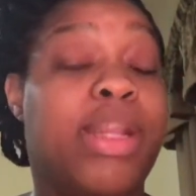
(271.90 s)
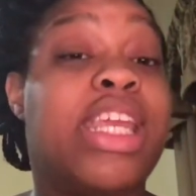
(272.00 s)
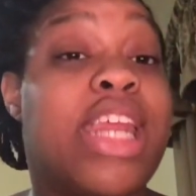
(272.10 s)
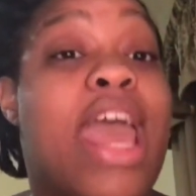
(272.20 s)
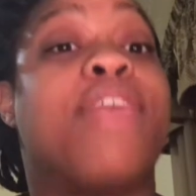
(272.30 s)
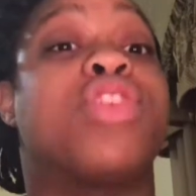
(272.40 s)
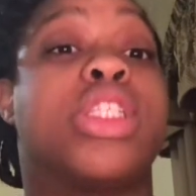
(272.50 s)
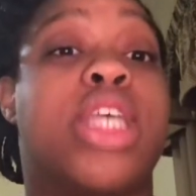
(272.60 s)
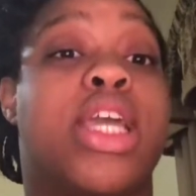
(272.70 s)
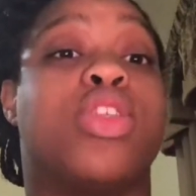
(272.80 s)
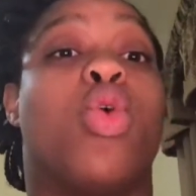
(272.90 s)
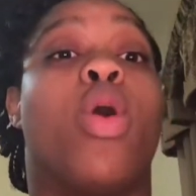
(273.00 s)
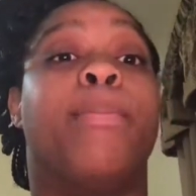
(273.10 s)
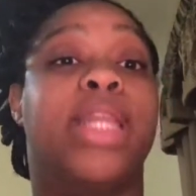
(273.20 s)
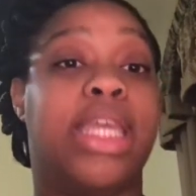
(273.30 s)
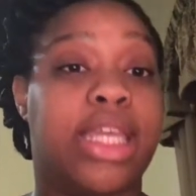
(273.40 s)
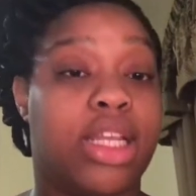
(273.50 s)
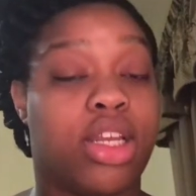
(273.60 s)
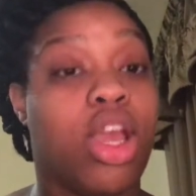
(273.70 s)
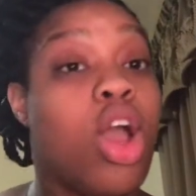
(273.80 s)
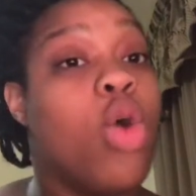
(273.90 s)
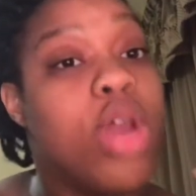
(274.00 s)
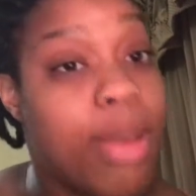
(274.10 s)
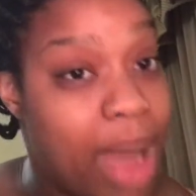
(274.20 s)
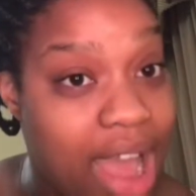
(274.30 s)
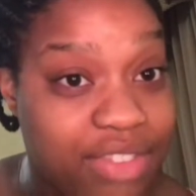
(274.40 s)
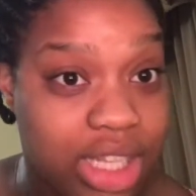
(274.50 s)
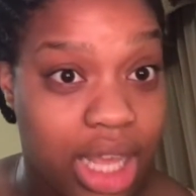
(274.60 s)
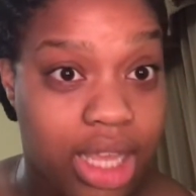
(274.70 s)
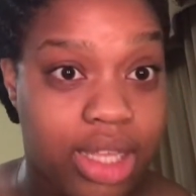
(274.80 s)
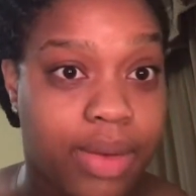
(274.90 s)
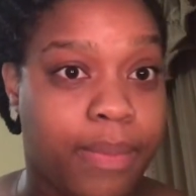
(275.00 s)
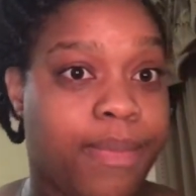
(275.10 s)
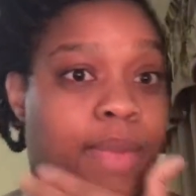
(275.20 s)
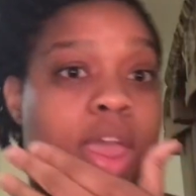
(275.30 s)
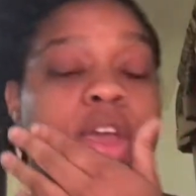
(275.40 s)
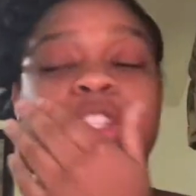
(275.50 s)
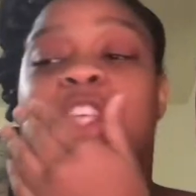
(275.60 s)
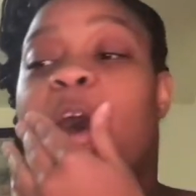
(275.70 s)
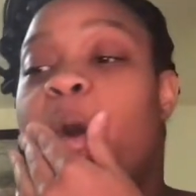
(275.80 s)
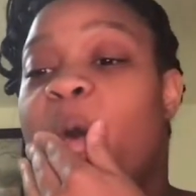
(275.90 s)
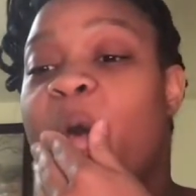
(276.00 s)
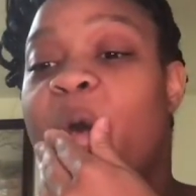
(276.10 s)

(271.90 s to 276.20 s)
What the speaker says: after sex or bleeding when I'm ovulating. So